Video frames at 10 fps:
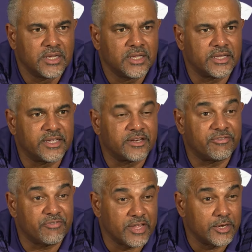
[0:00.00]
He can
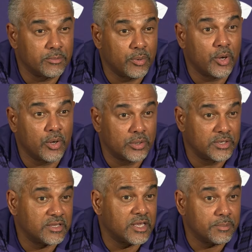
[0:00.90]
defend the ball
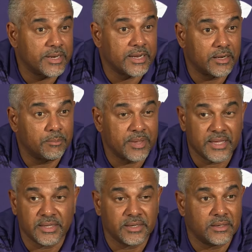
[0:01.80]
and keep it out of the
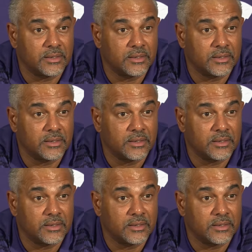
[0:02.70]
paint.